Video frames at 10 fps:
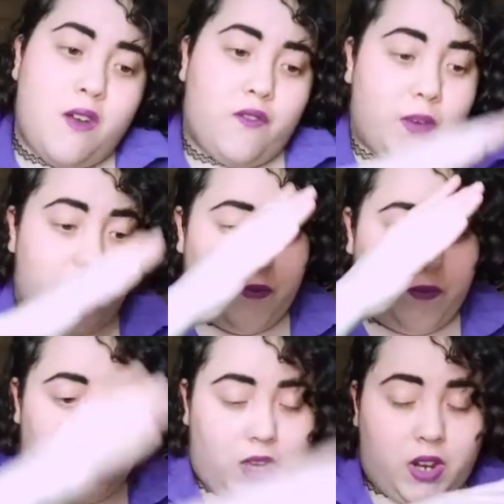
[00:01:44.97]
from
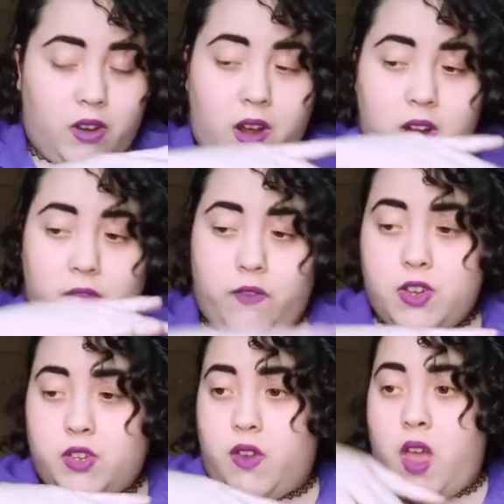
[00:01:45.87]
kindergarten to
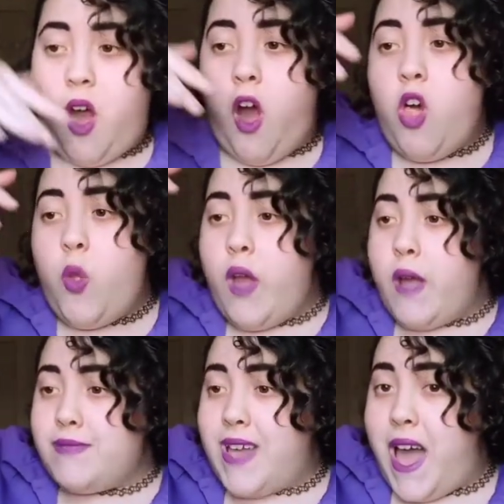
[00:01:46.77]
first grade, all the way
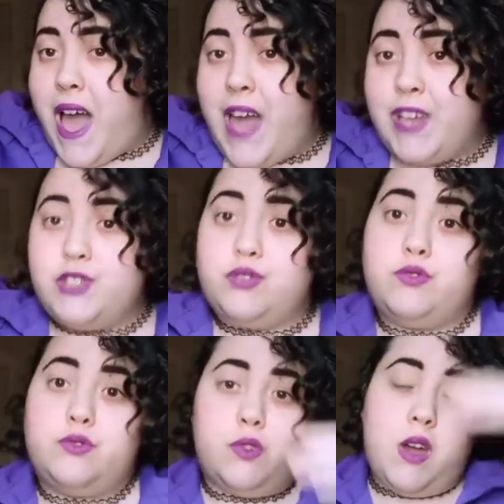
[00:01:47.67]
up to high
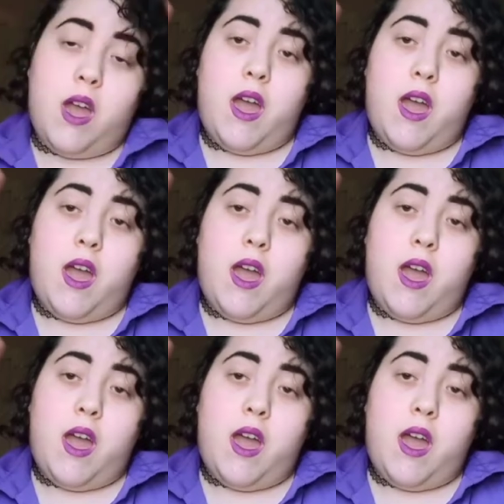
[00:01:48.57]
school,